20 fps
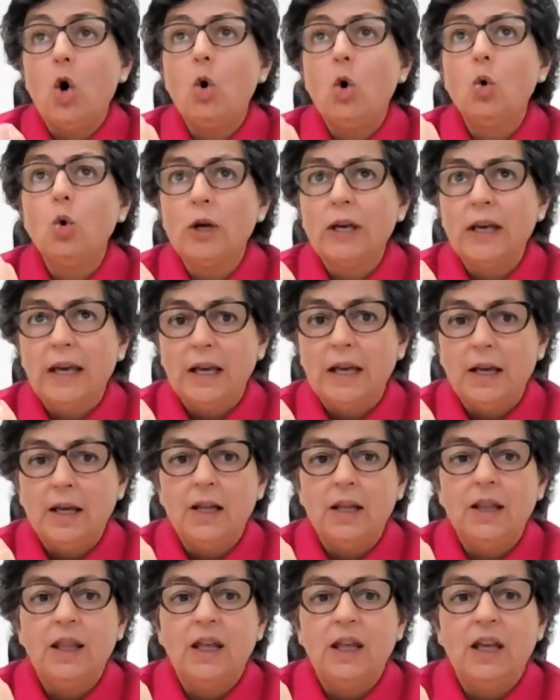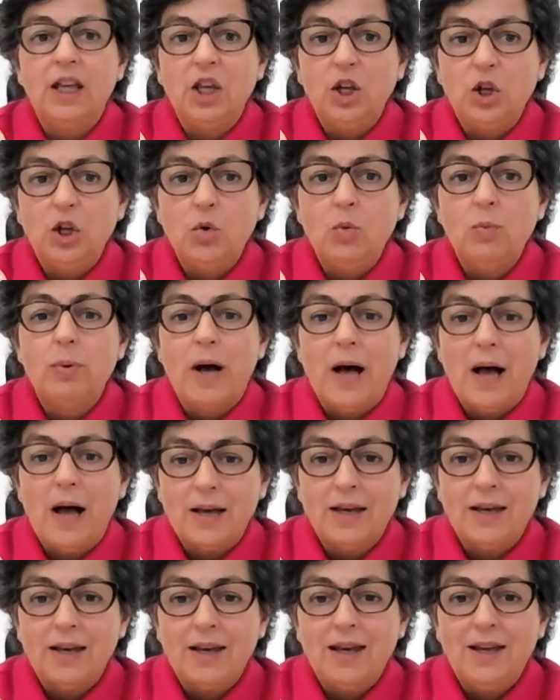hooking the EU
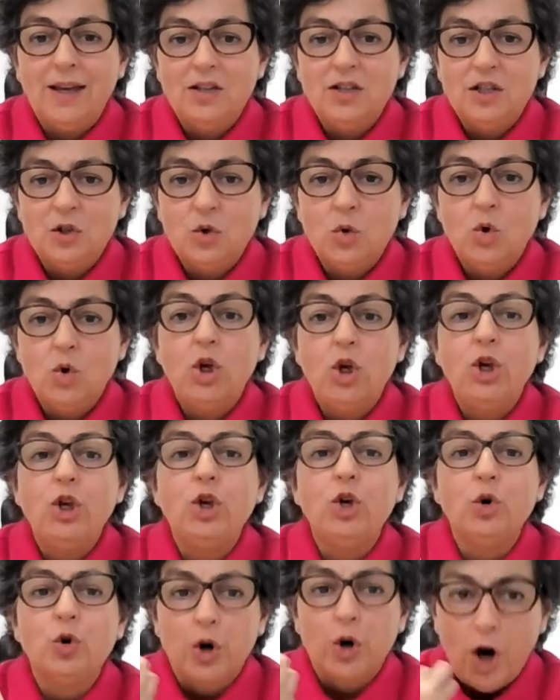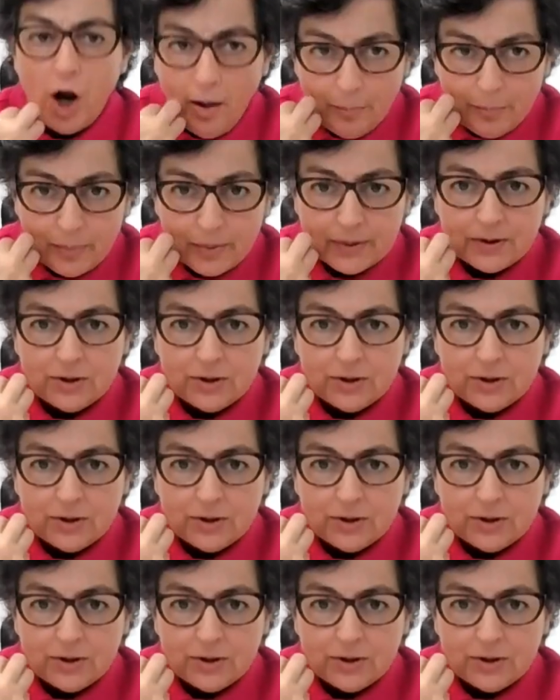back into Europe,